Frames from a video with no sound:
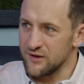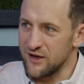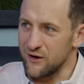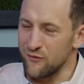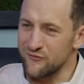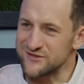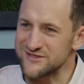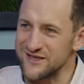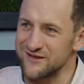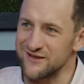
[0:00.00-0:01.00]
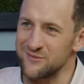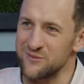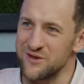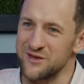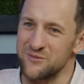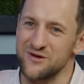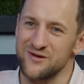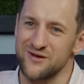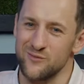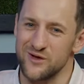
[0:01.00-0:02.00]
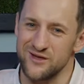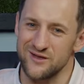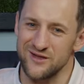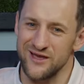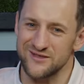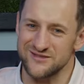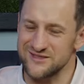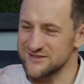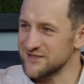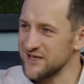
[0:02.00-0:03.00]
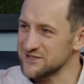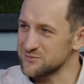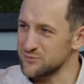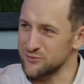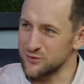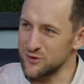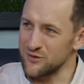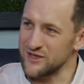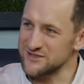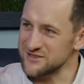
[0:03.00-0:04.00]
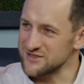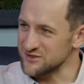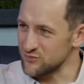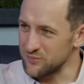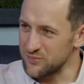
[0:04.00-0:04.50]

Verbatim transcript: I often say that in, in, America we like success, but we don't like successful